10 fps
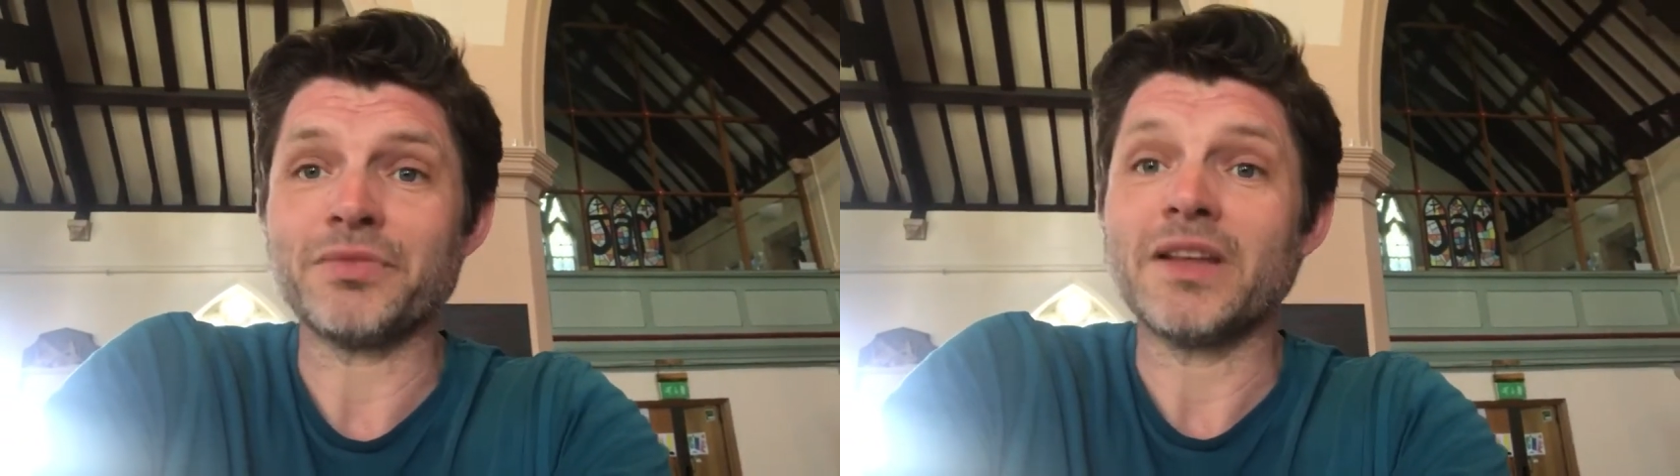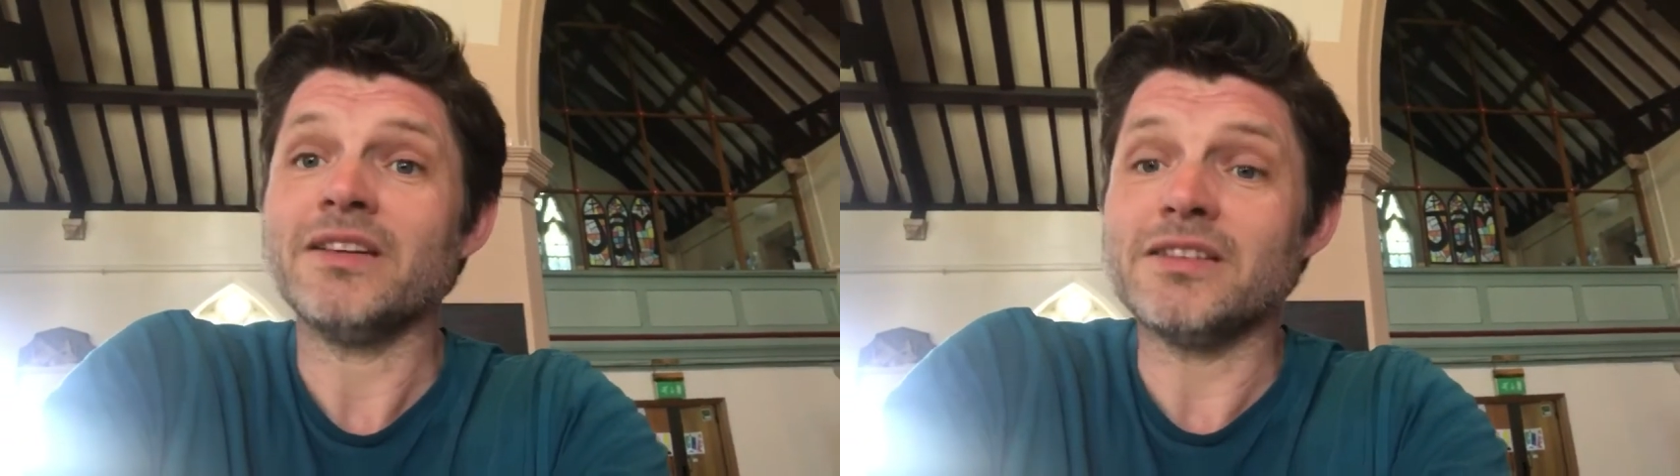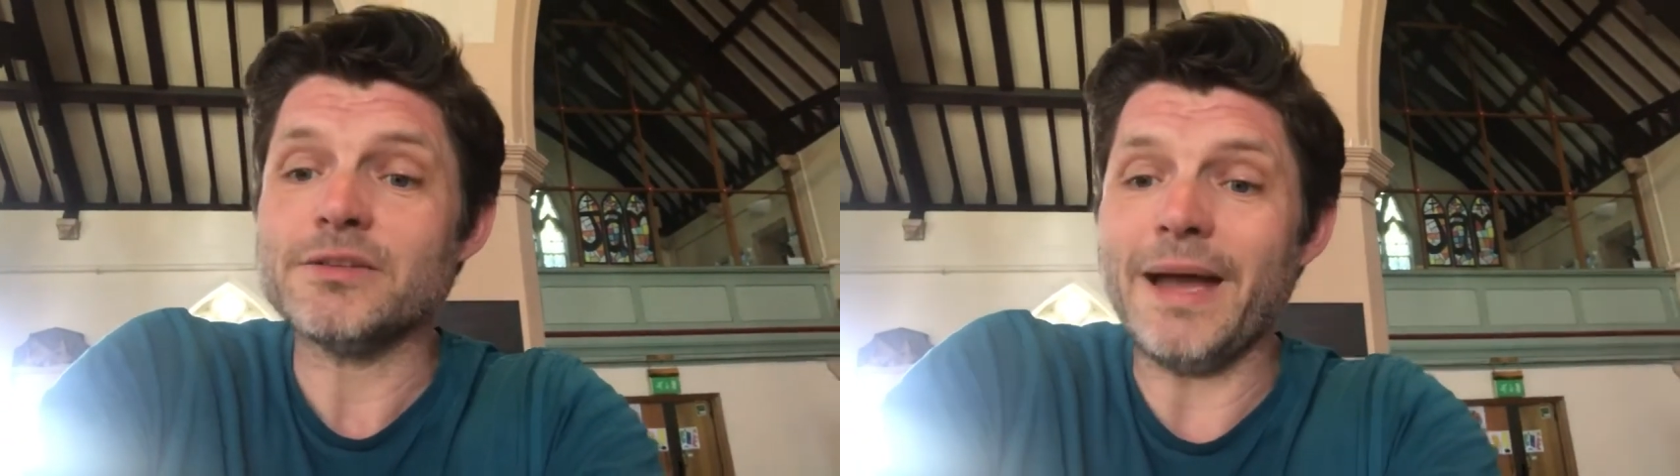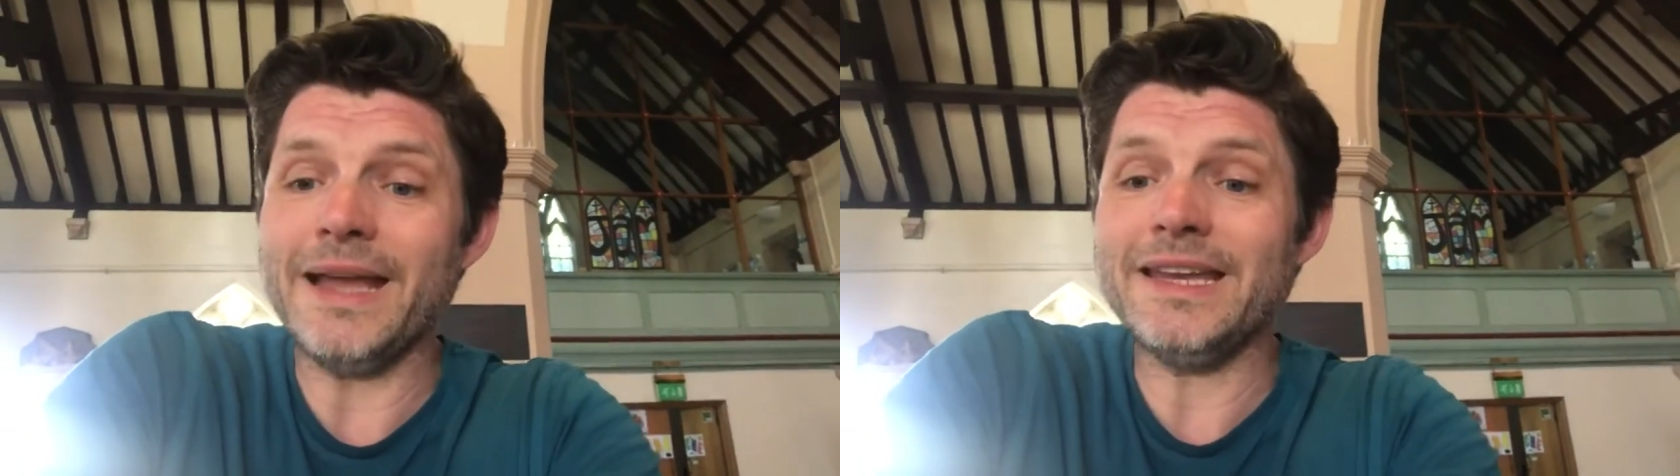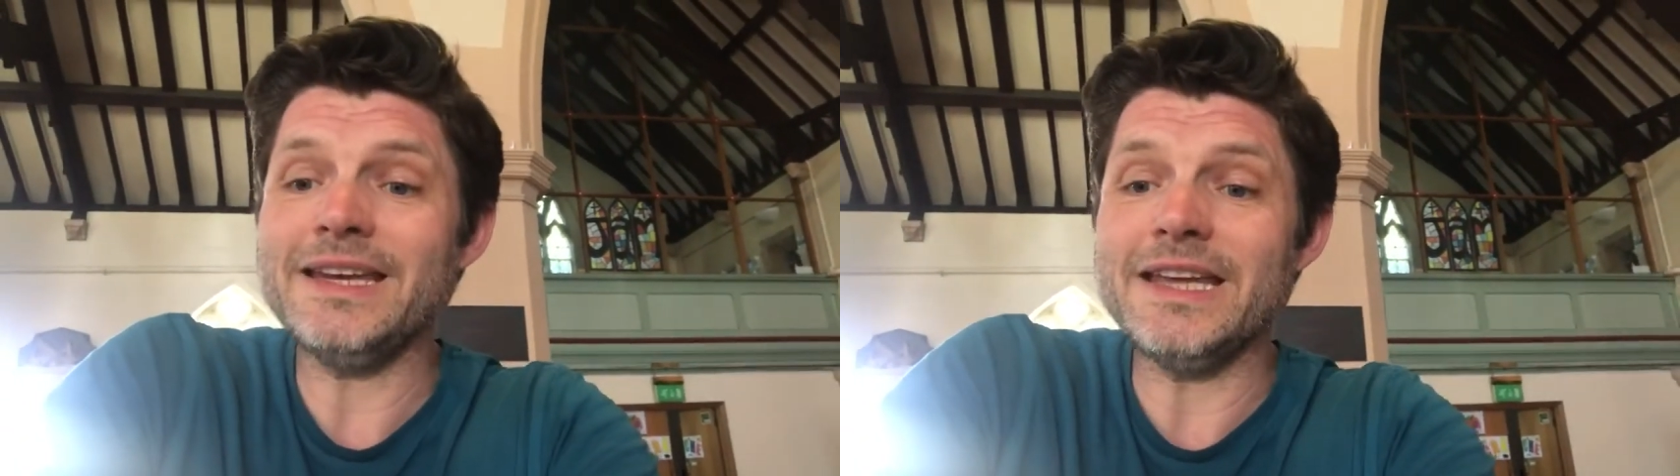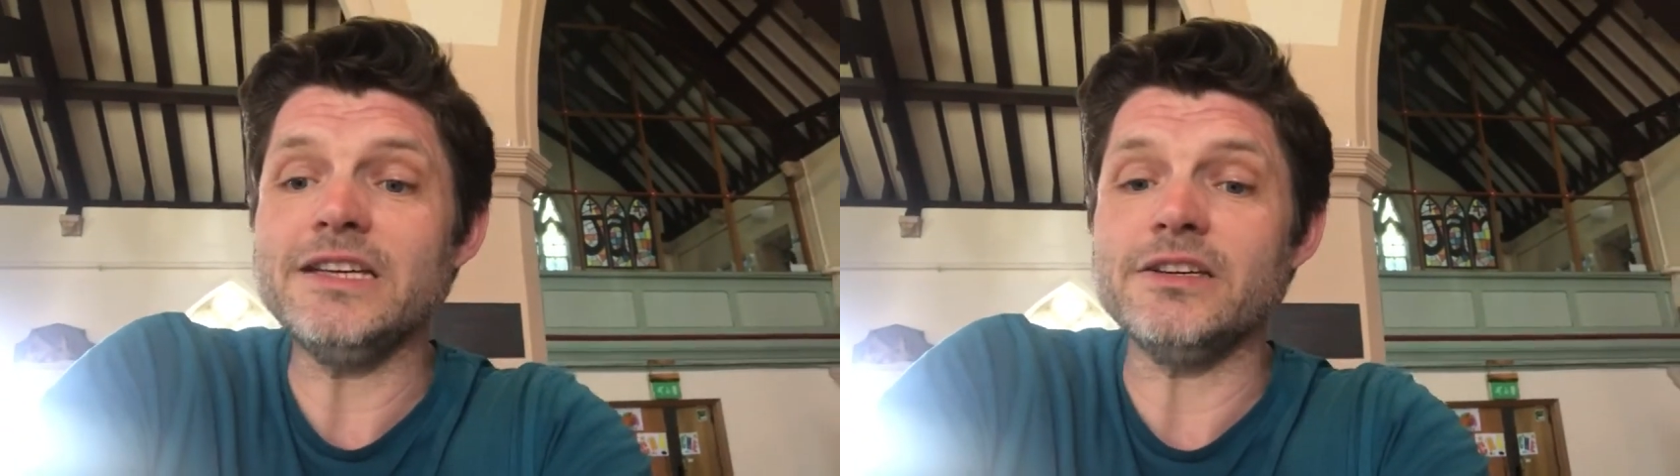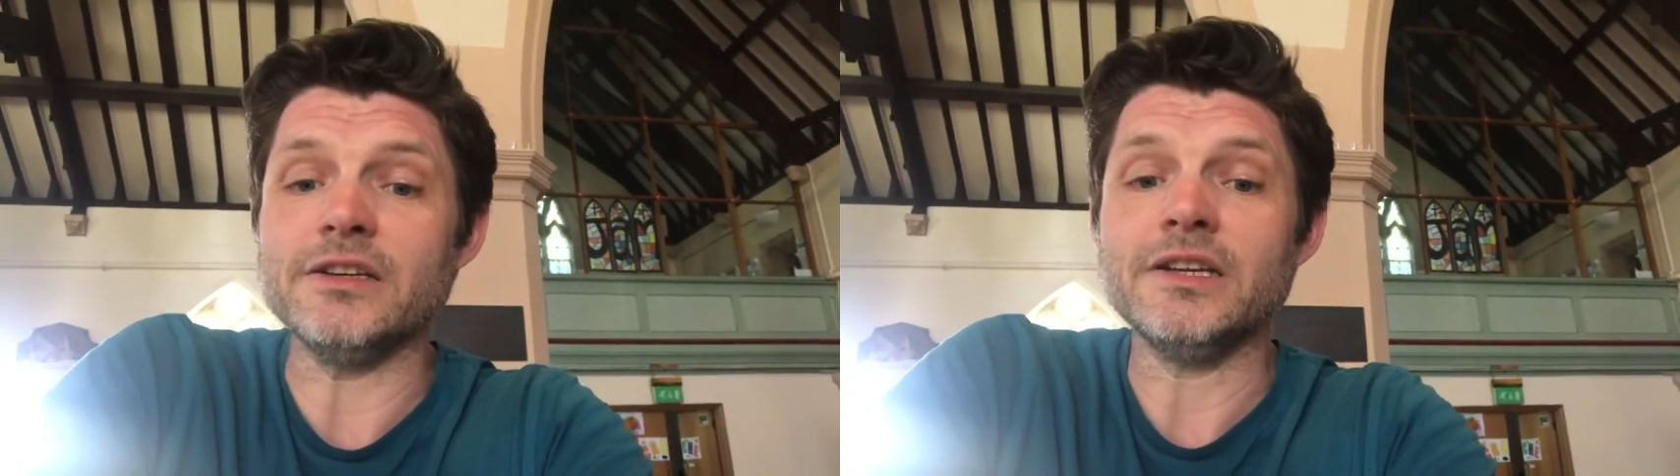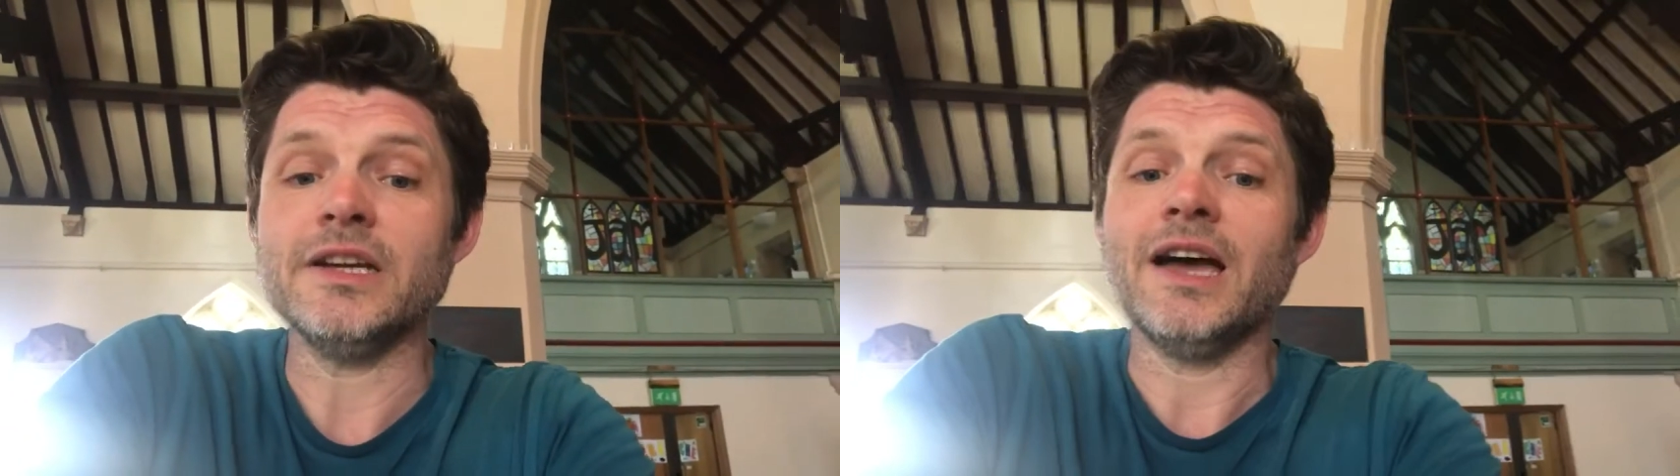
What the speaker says: Since back in Eden,